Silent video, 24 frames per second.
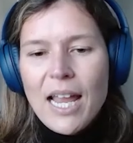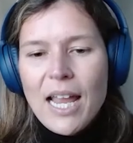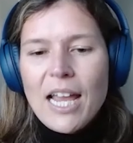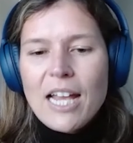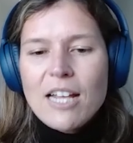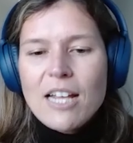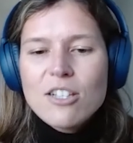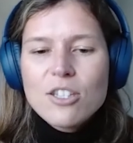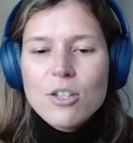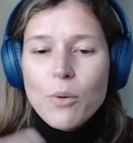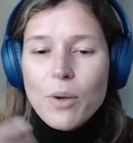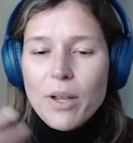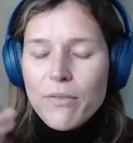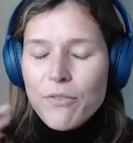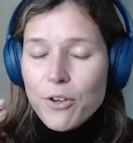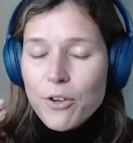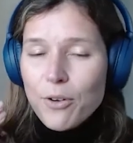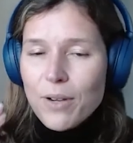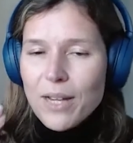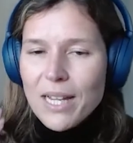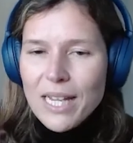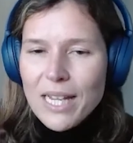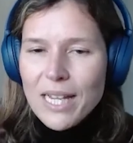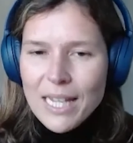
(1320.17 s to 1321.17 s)
And so if
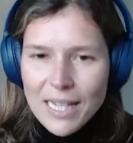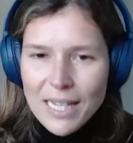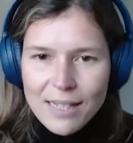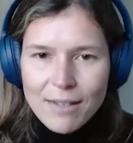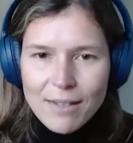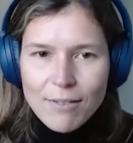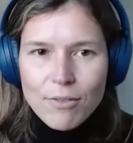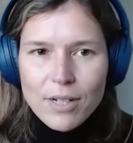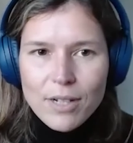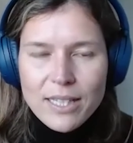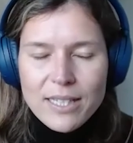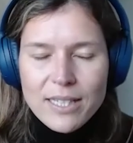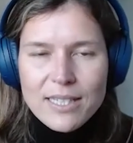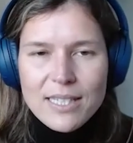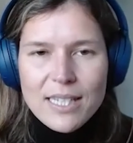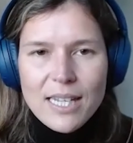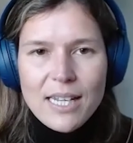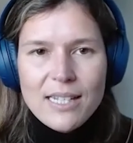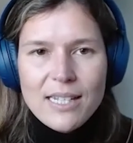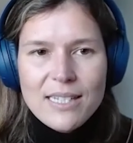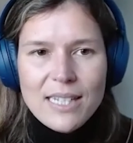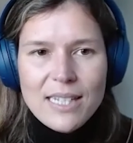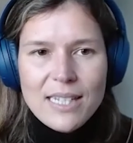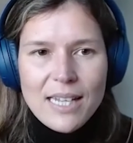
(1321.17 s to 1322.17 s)
you're in real estate
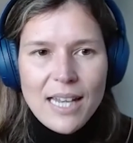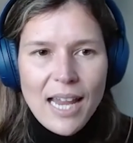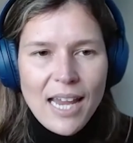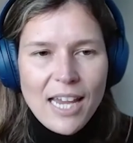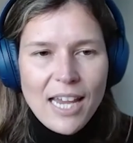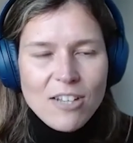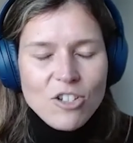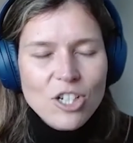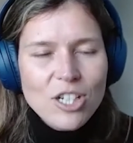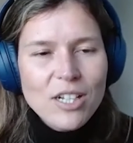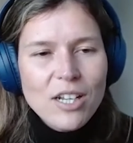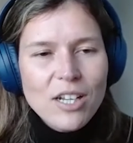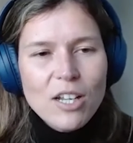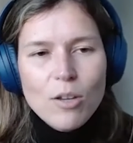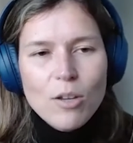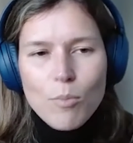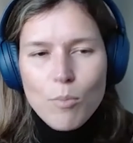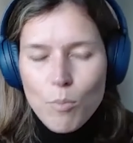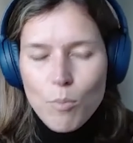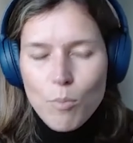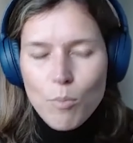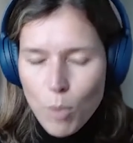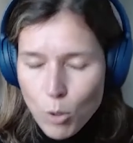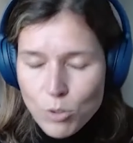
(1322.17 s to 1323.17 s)
as an agent,
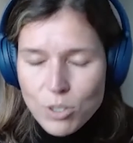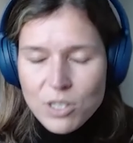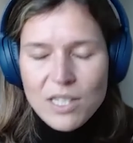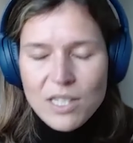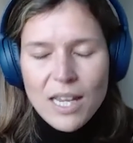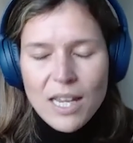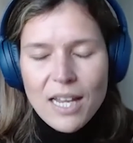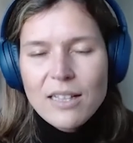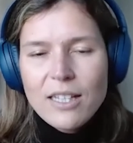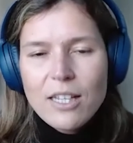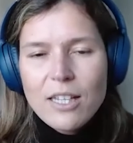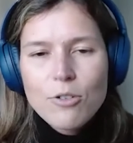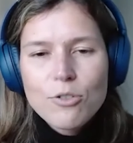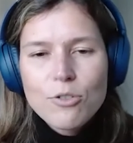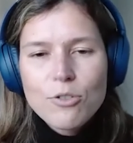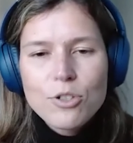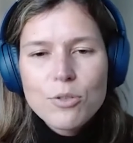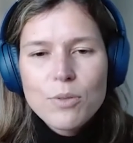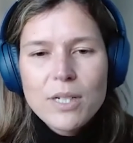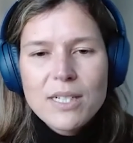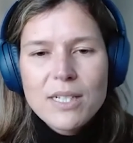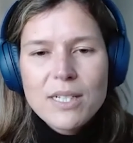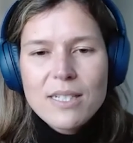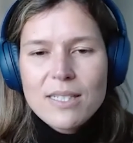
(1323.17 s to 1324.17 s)
most likely you're
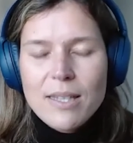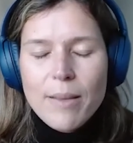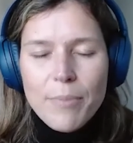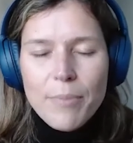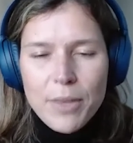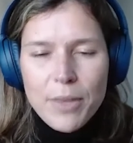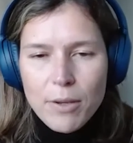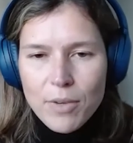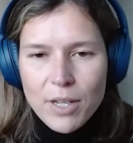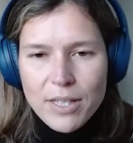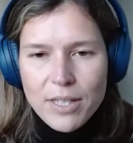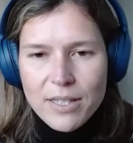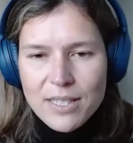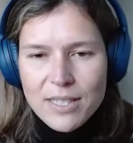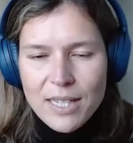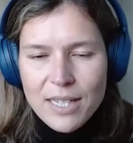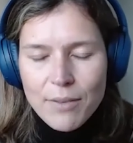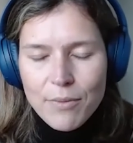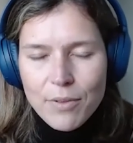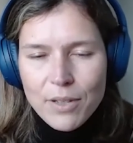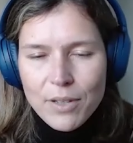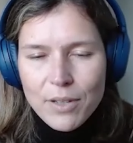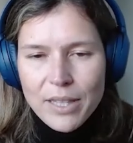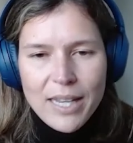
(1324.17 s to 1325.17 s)
doing something real estate
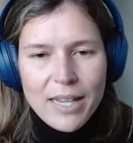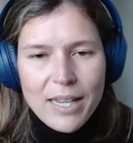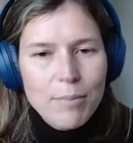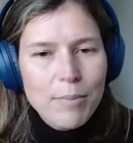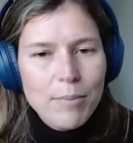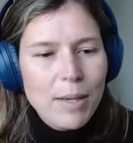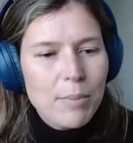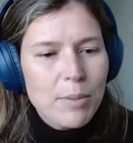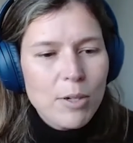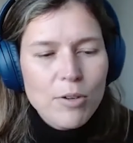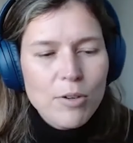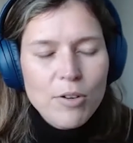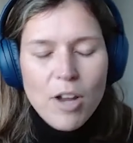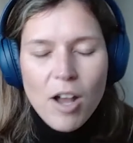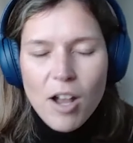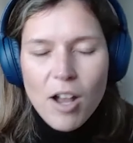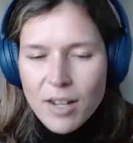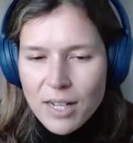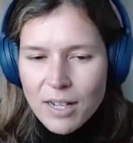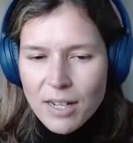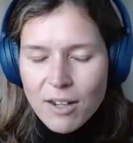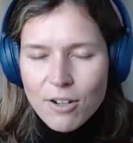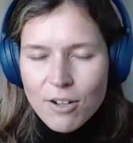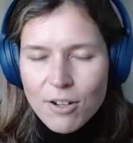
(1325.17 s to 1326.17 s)
related. Maybe you're
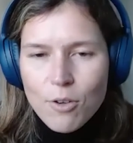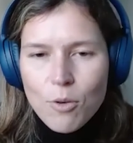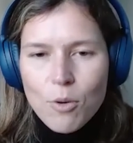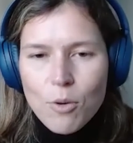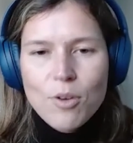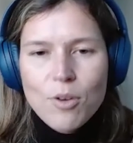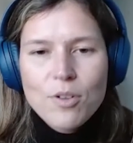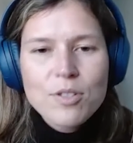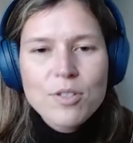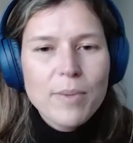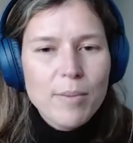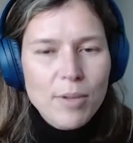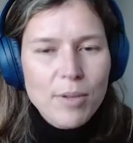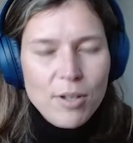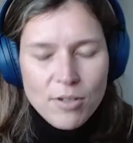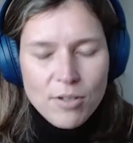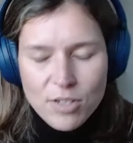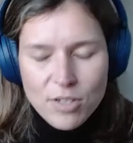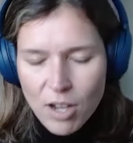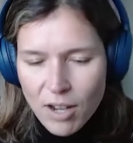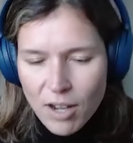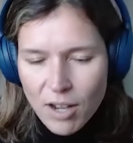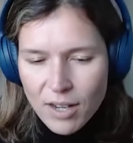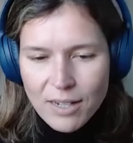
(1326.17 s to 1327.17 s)
knocking on doors, maybe you're
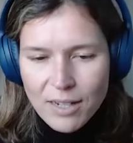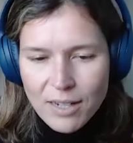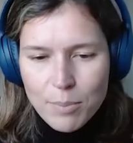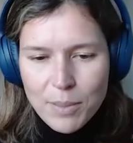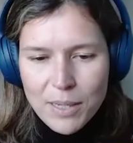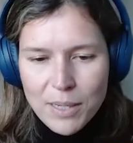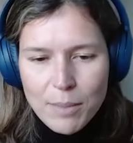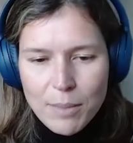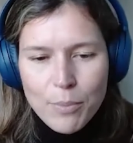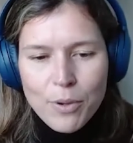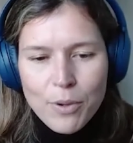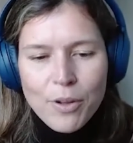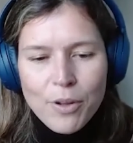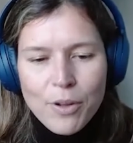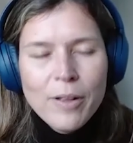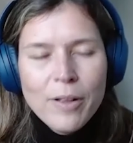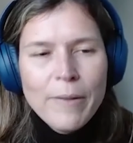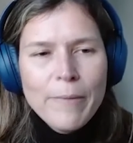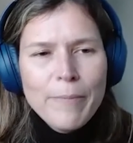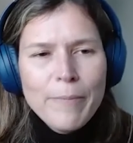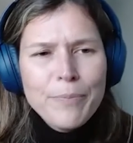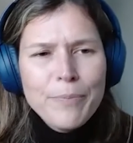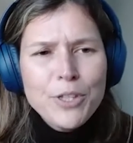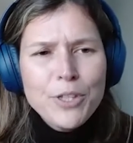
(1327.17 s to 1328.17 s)
talking to people.
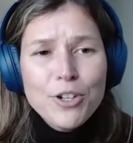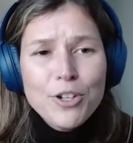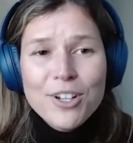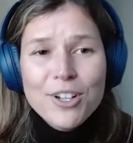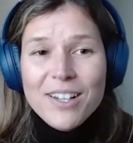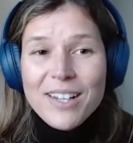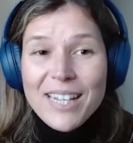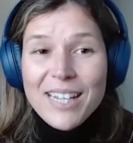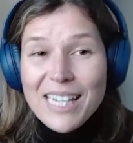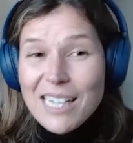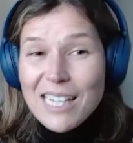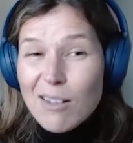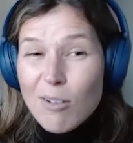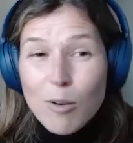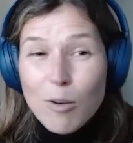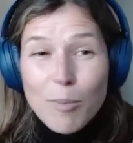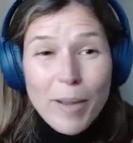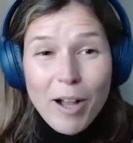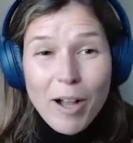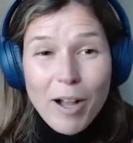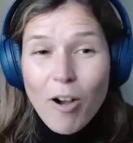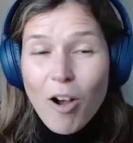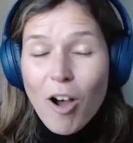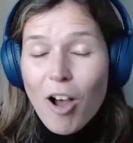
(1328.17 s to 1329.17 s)
You're going to hear
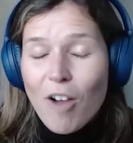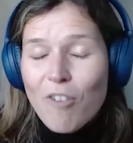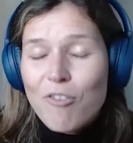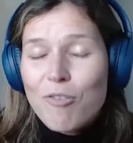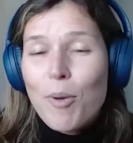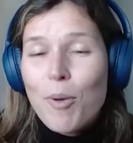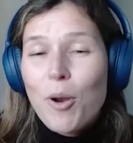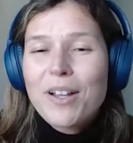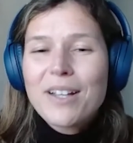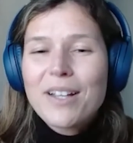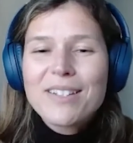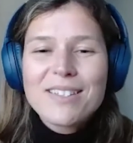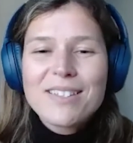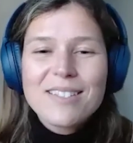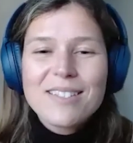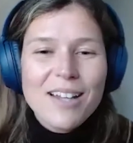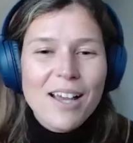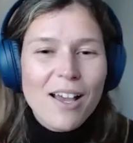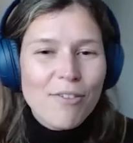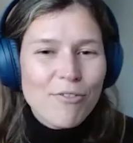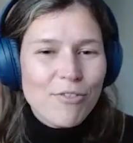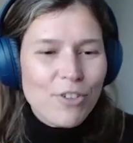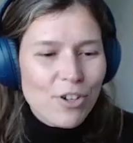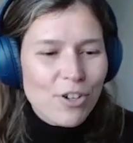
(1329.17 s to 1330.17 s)
about off-market
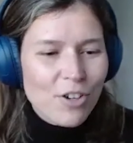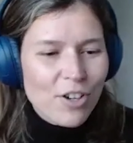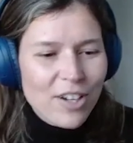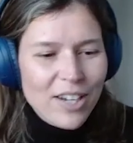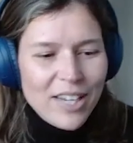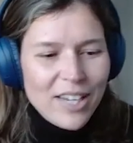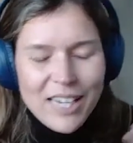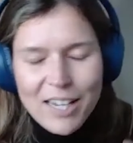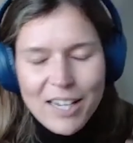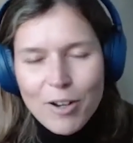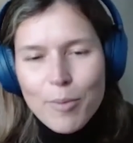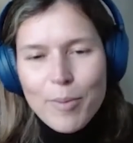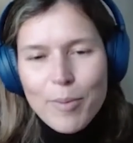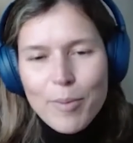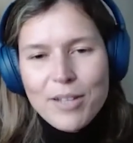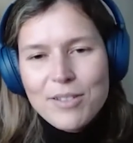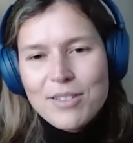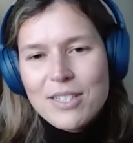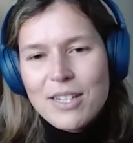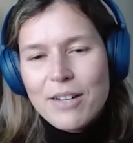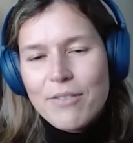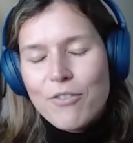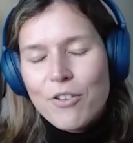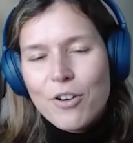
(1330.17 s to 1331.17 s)
stuff. You're going to hear about
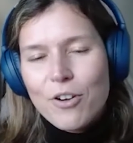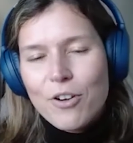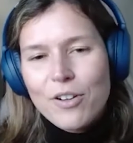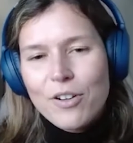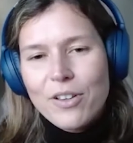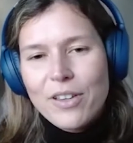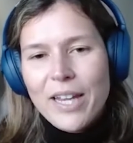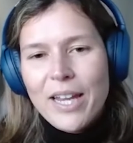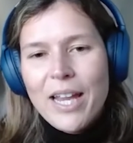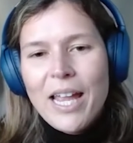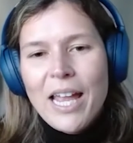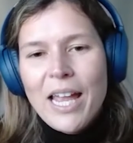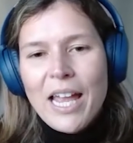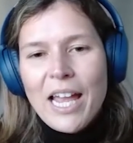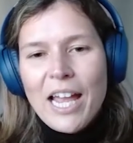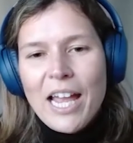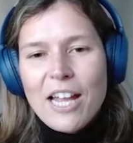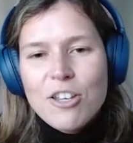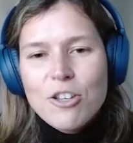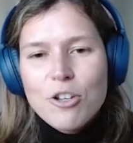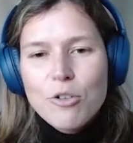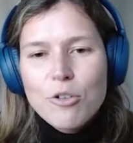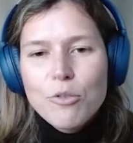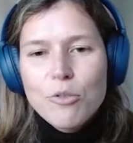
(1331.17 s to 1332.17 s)
stuff early,
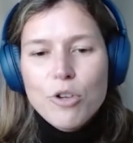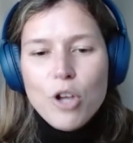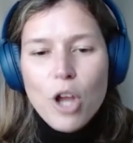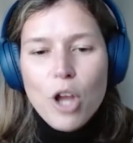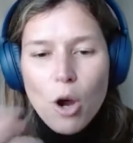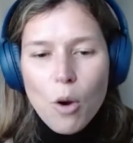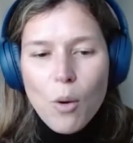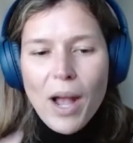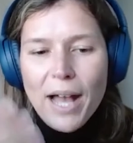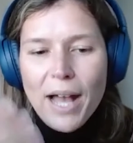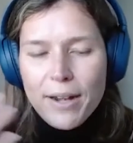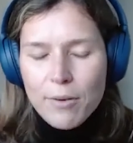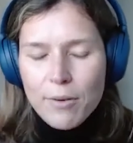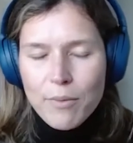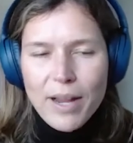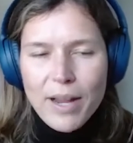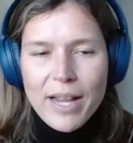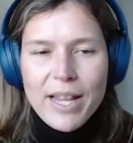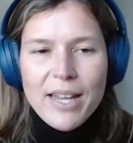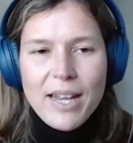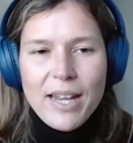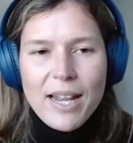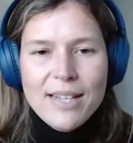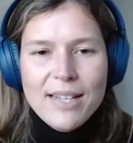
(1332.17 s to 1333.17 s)
and you'll know how to
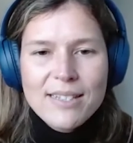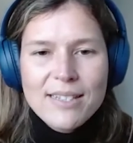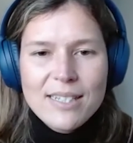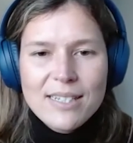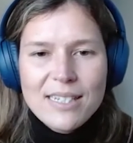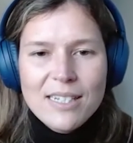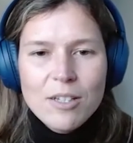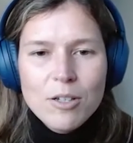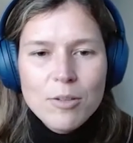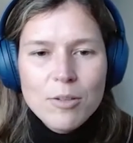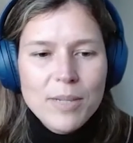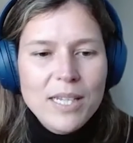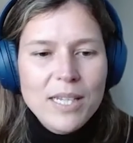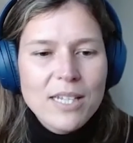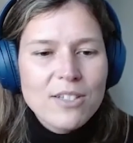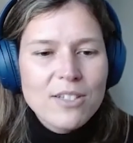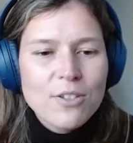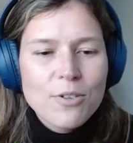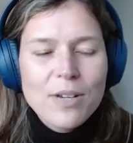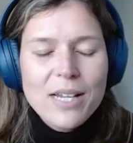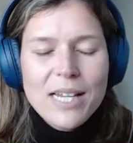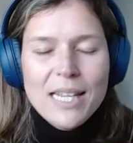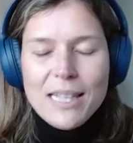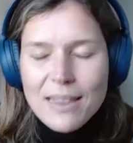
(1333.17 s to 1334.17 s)
recognize the deal because
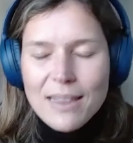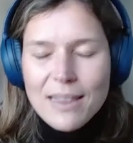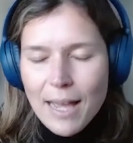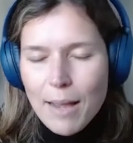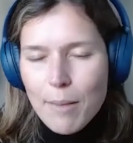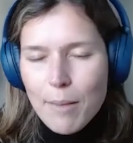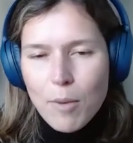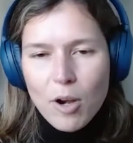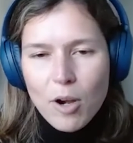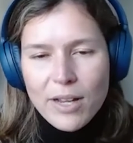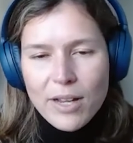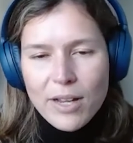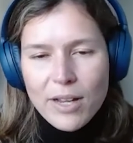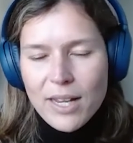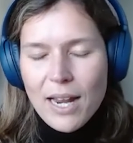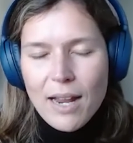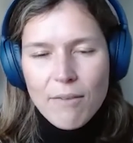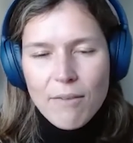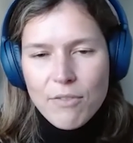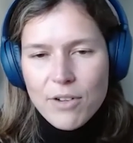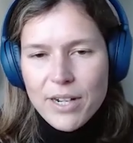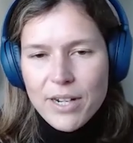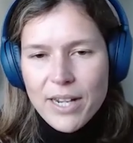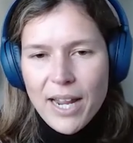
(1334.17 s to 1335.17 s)
you're in that market
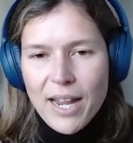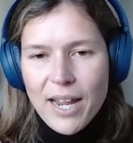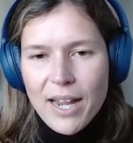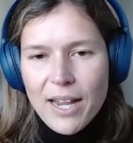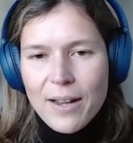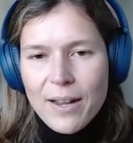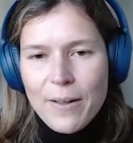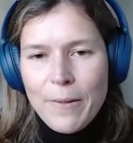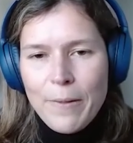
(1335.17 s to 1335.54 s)
every day.